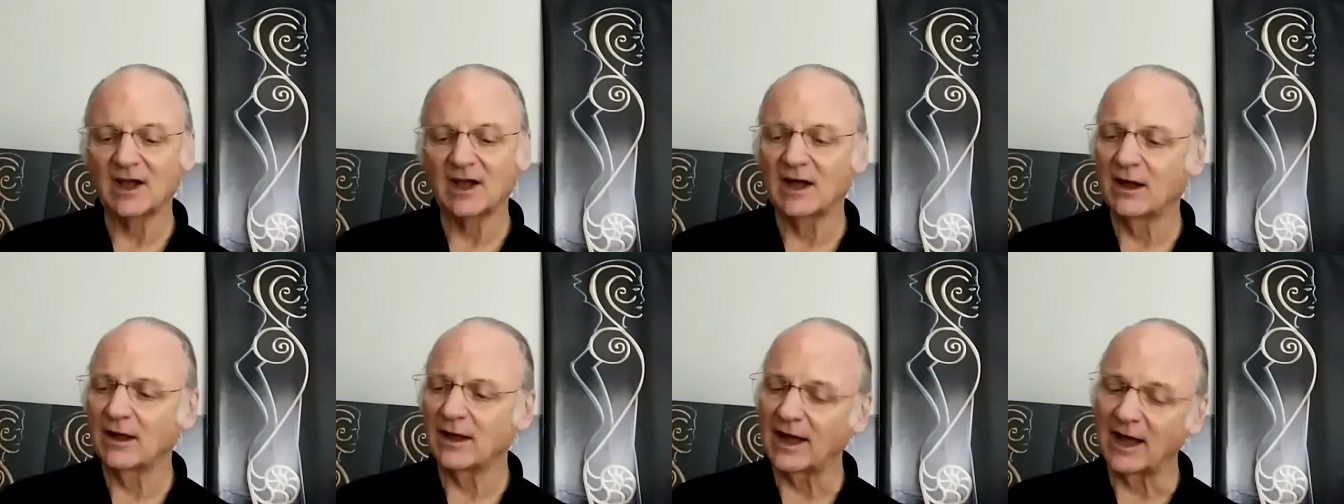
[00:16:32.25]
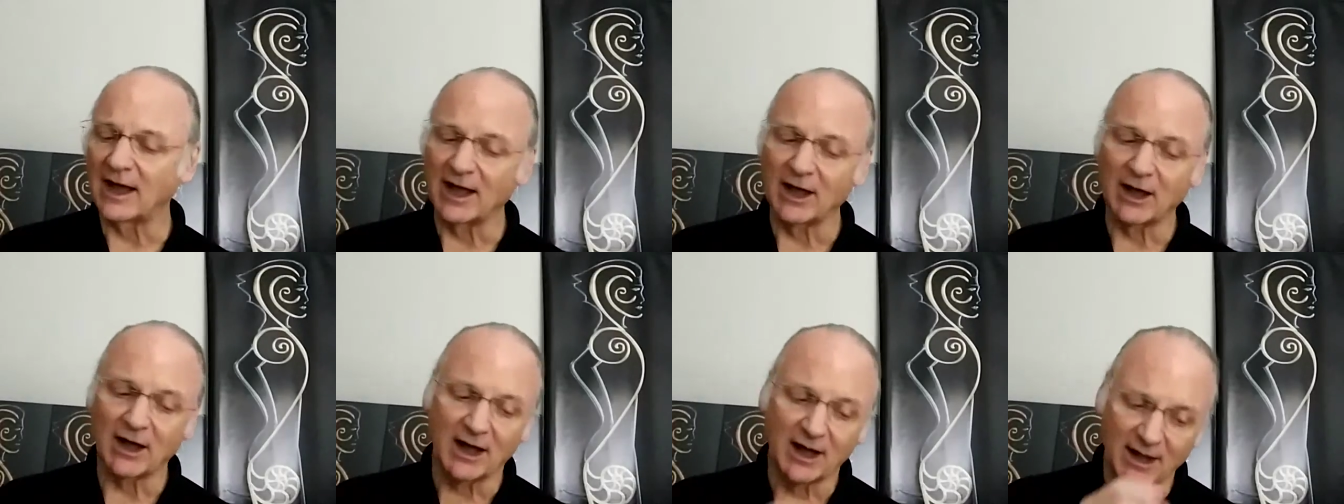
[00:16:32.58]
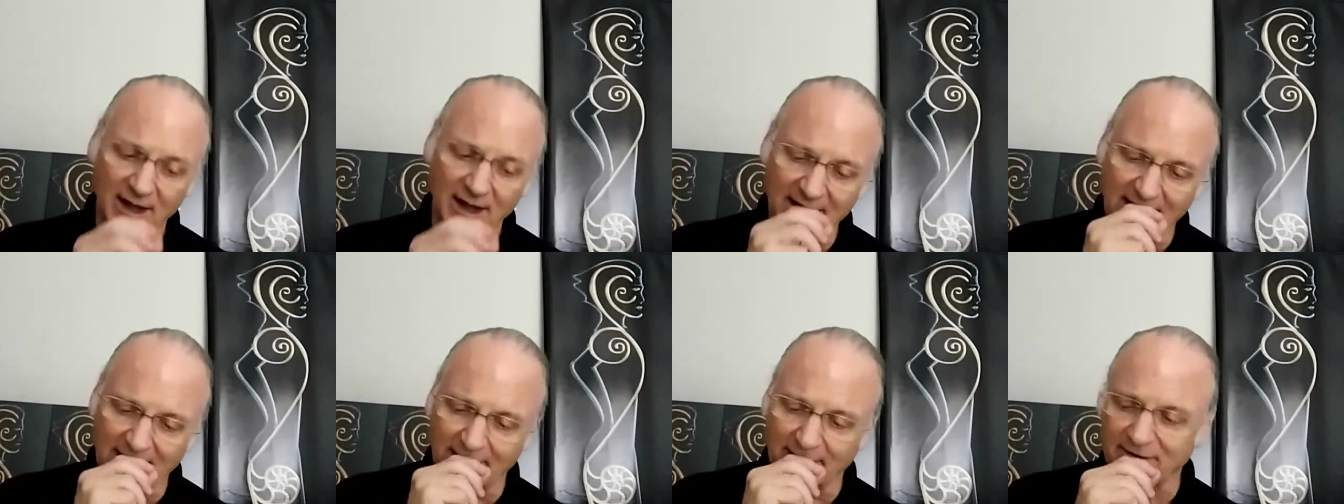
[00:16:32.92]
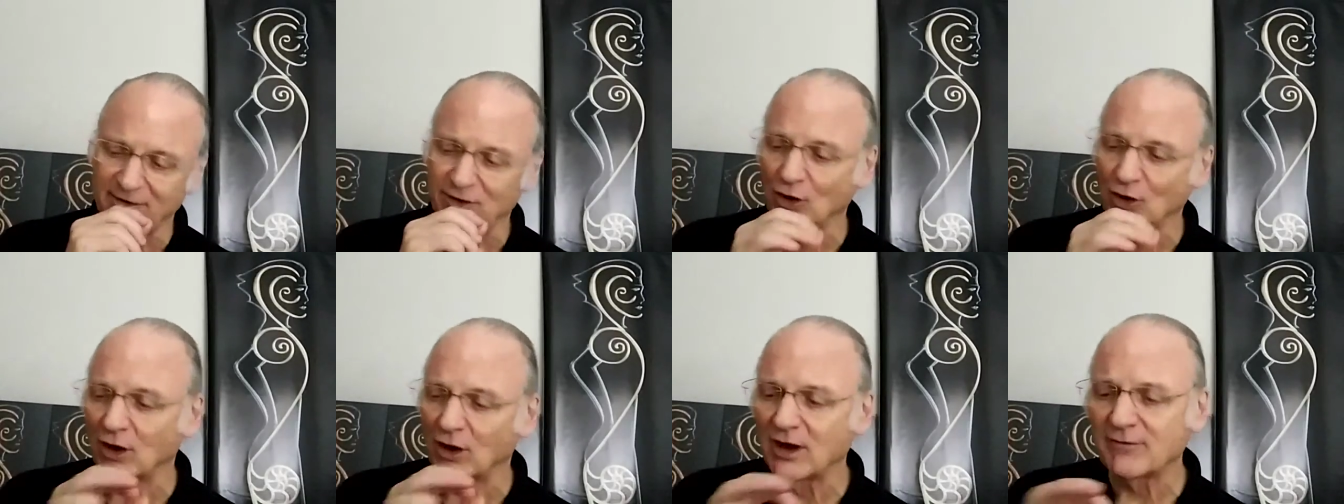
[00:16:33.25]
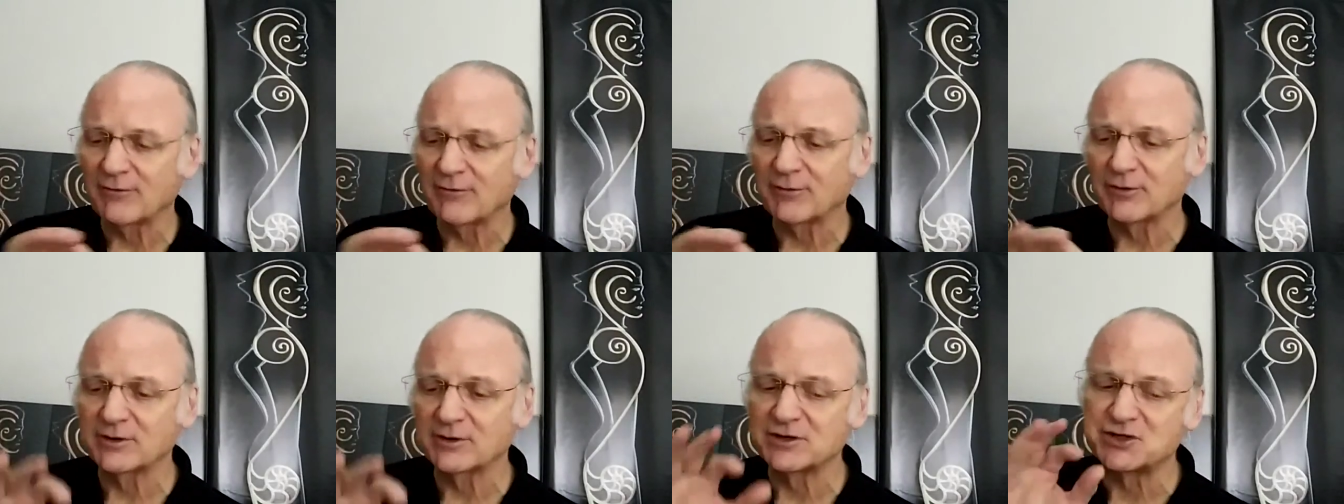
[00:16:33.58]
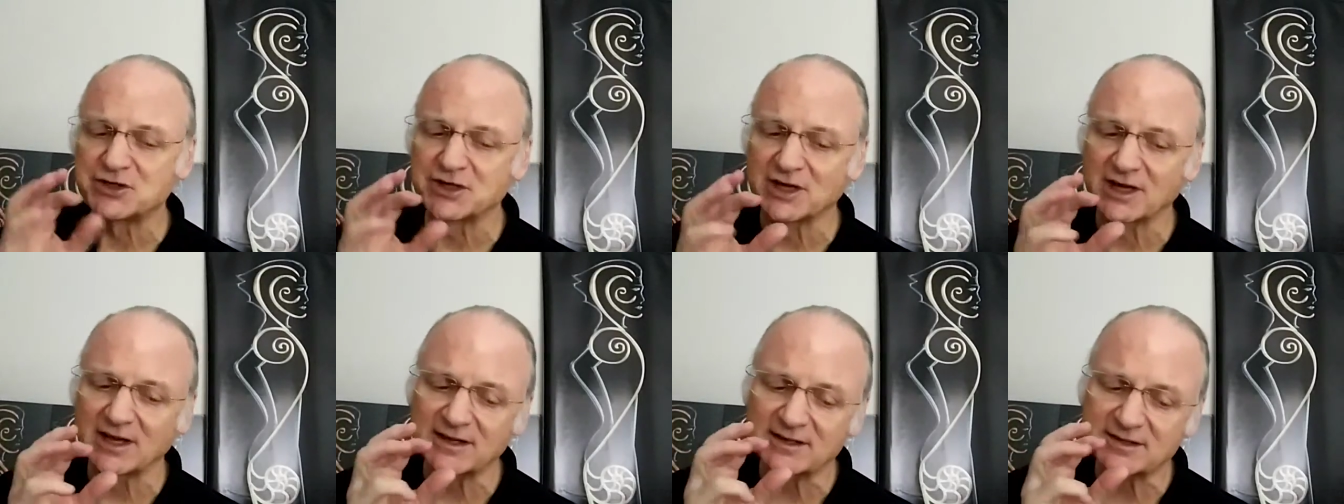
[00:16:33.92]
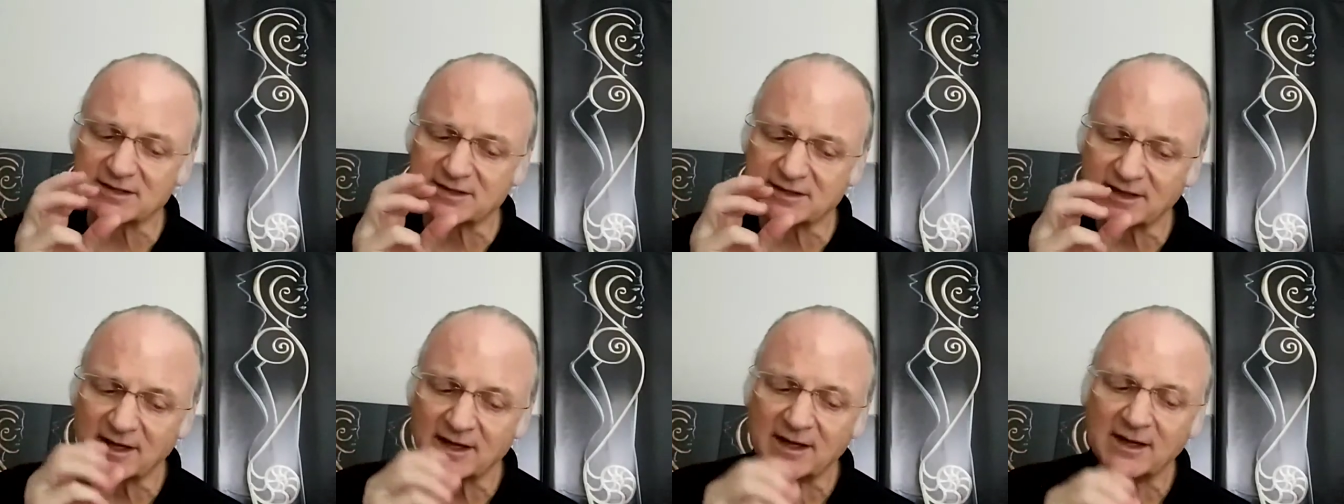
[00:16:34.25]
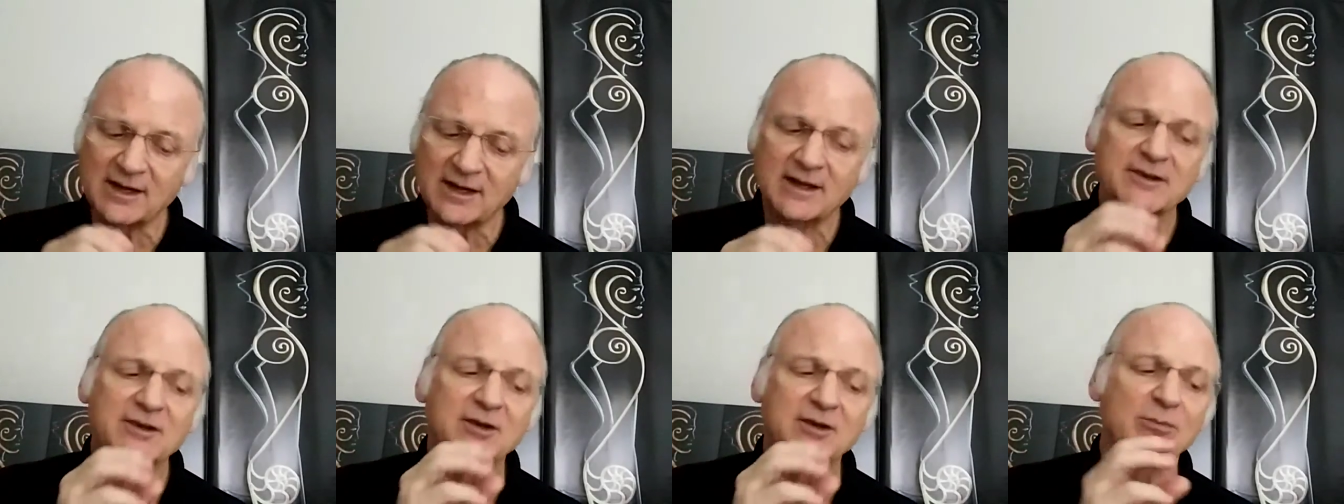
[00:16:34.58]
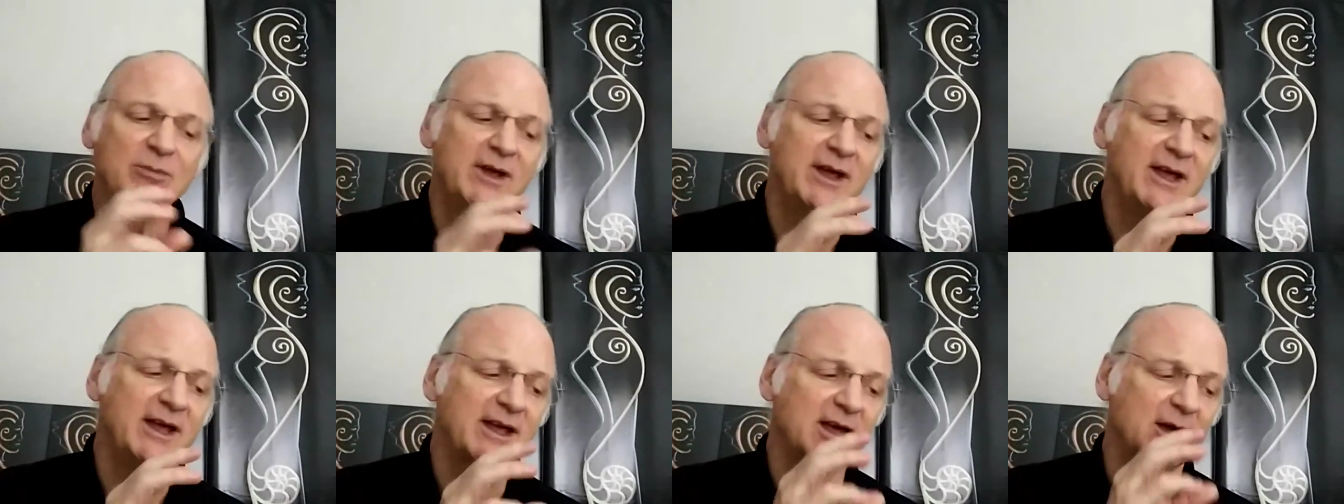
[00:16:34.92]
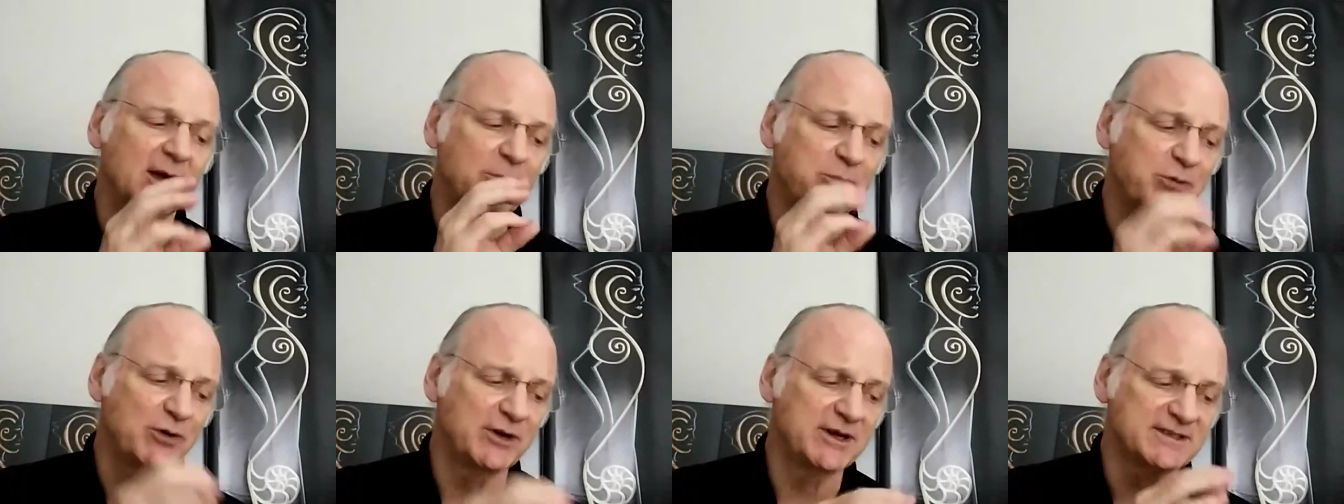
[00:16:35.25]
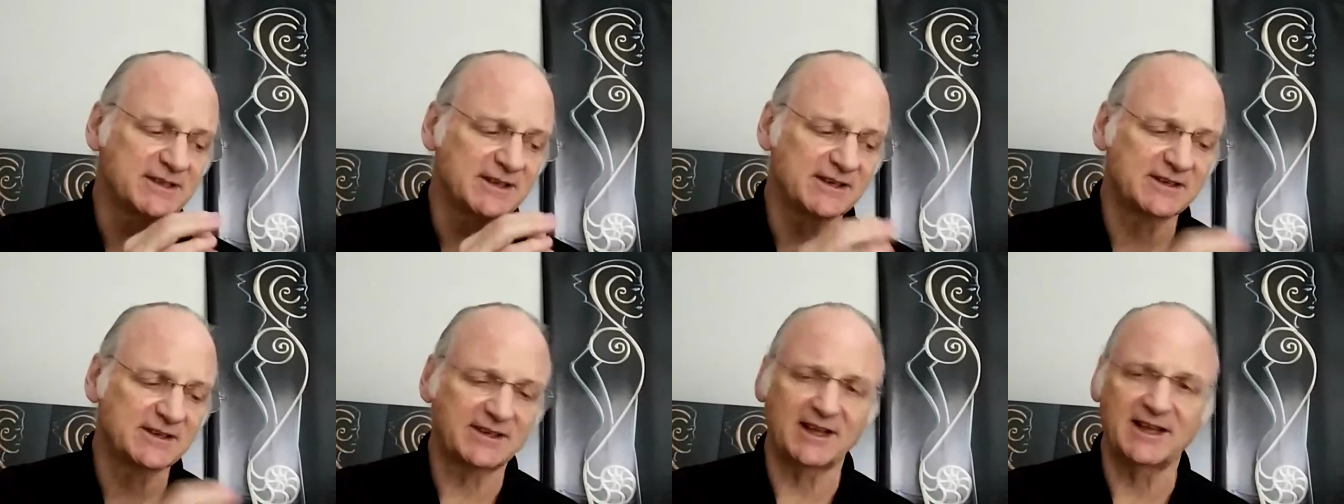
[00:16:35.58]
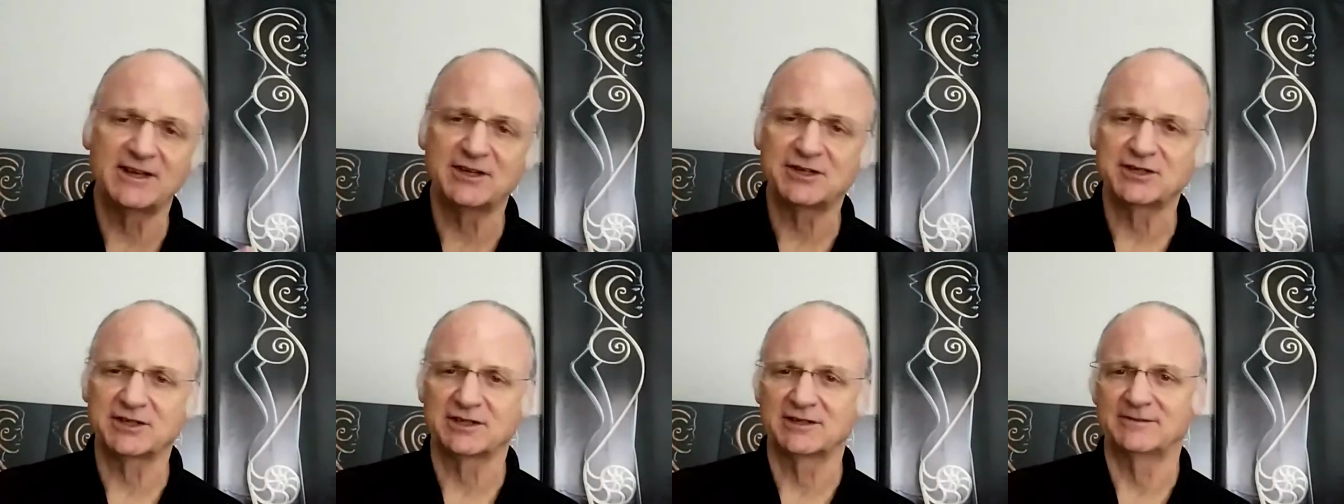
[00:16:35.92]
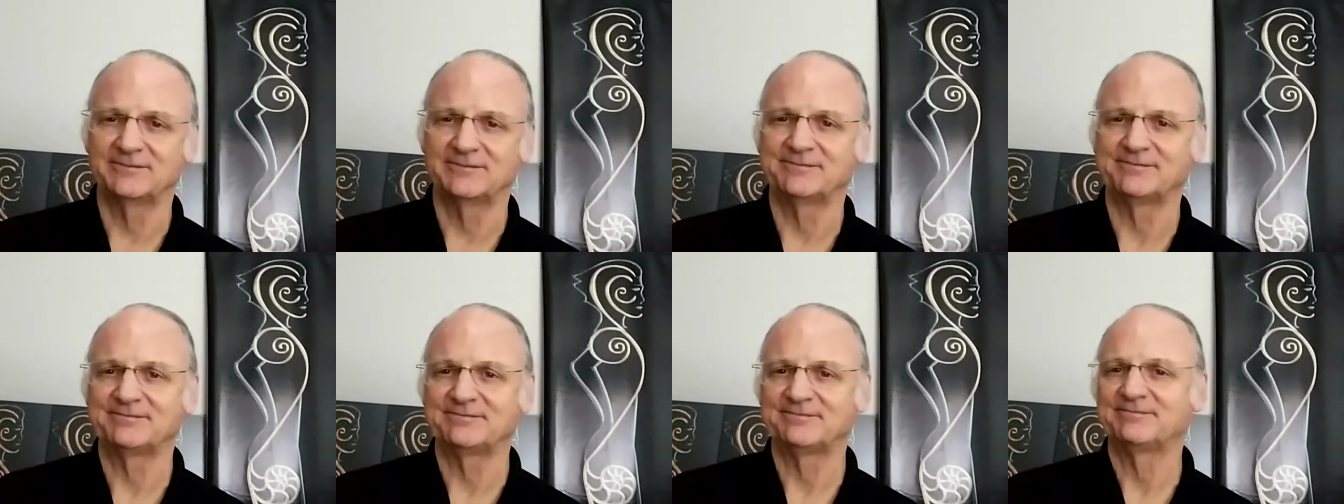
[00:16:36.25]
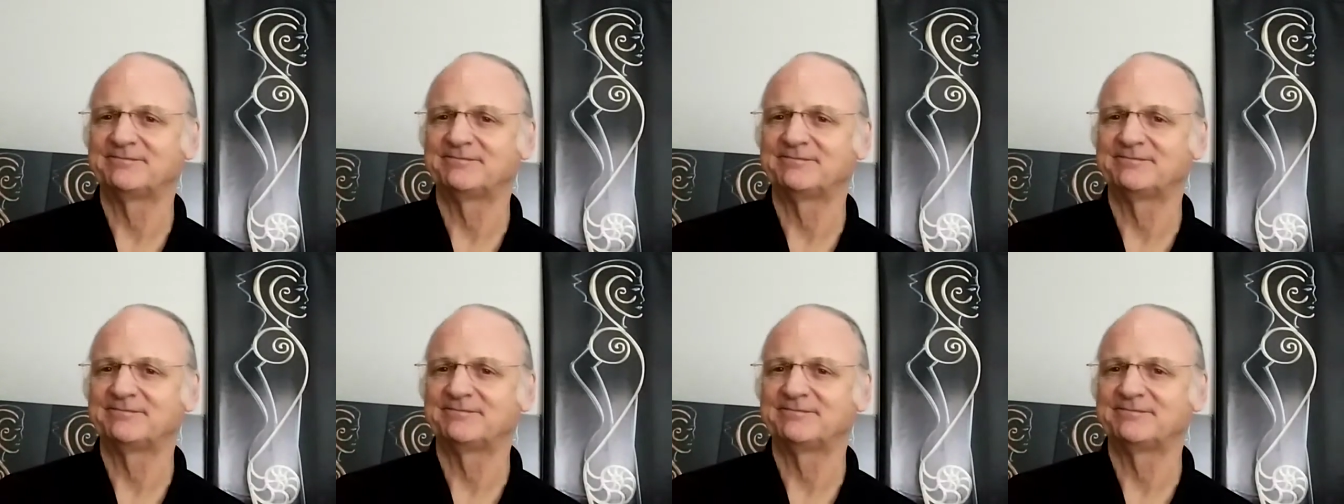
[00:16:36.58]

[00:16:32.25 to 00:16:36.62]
And the offer is just to make a presentation.